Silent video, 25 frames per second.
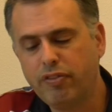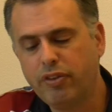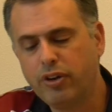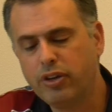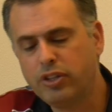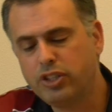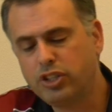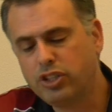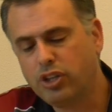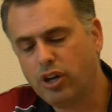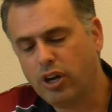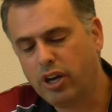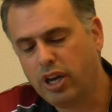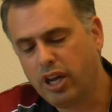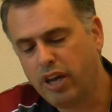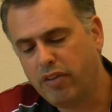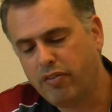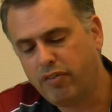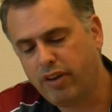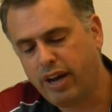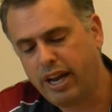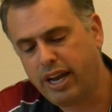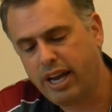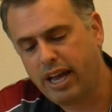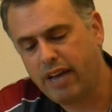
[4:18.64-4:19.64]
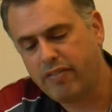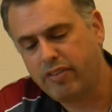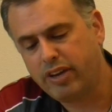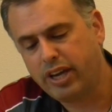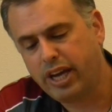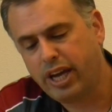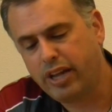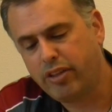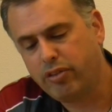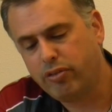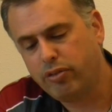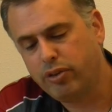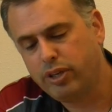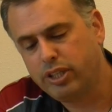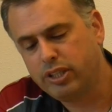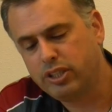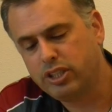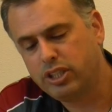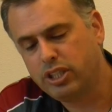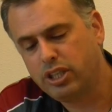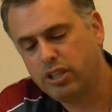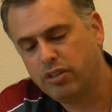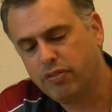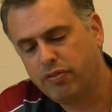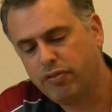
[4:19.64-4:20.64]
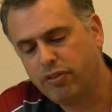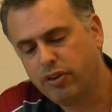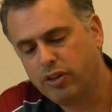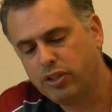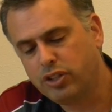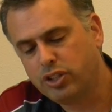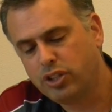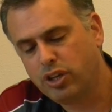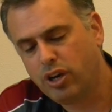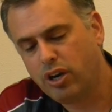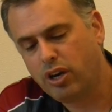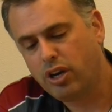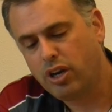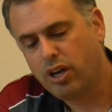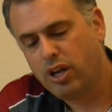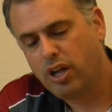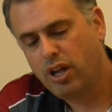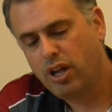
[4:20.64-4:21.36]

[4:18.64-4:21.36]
first shot. If I navigate through to see the first shot,